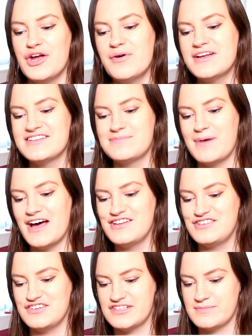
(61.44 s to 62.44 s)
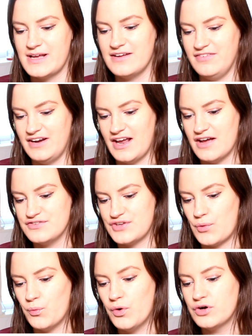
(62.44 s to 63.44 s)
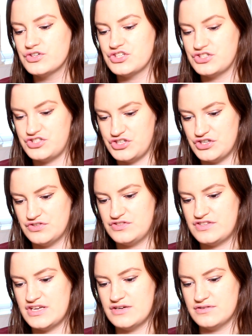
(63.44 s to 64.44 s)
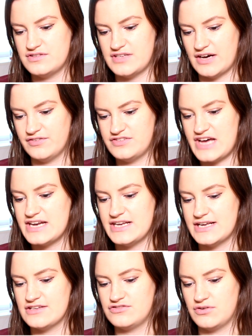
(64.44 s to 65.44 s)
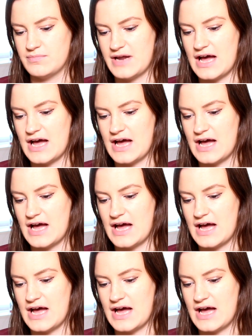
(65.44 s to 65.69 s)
Who inspires you to make videos? What do you see yourself 10 years from